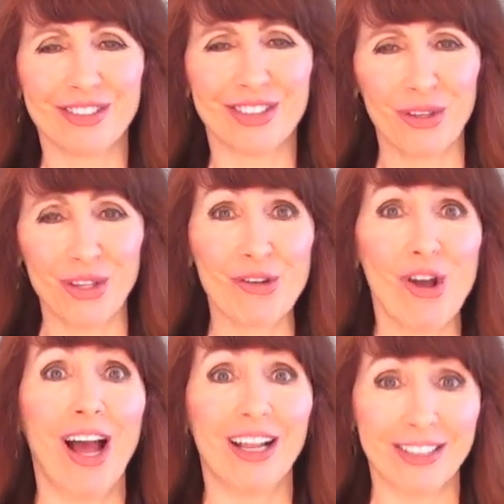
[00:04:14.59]
so they're
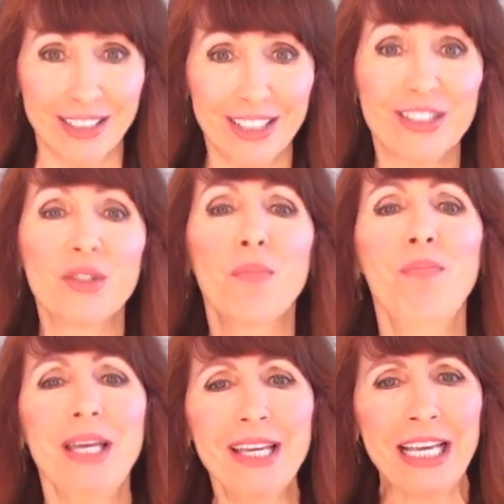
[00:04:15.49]
not. So
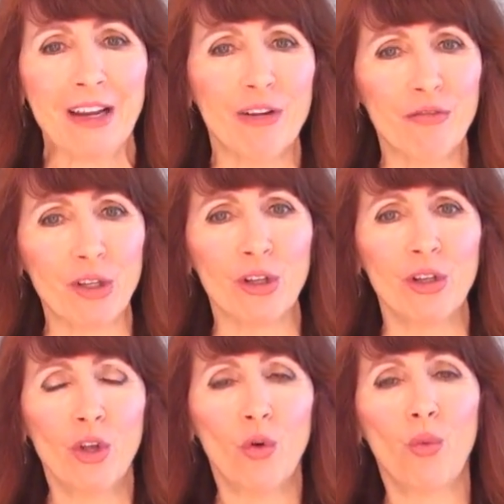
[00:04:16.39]
be
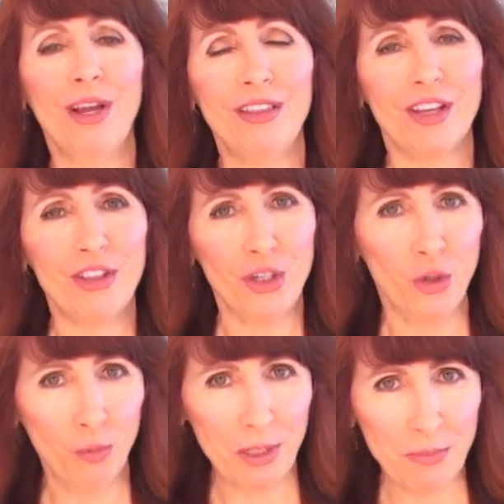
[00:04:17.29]
careful with the
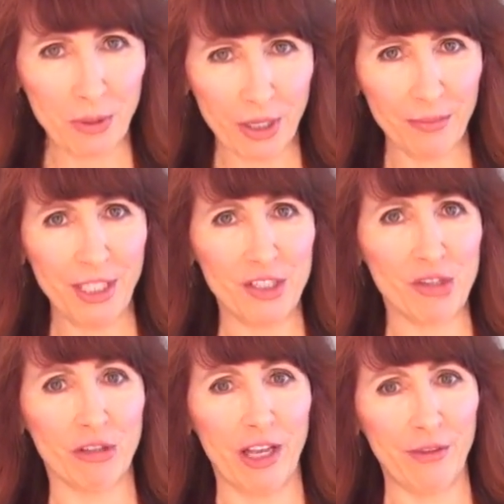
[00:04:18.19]
new people coming
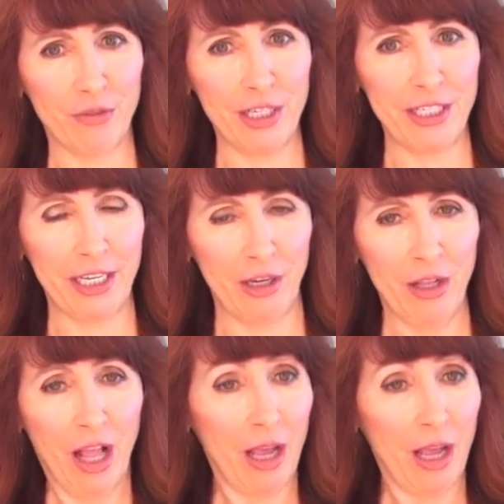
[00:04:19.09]
into your life right now.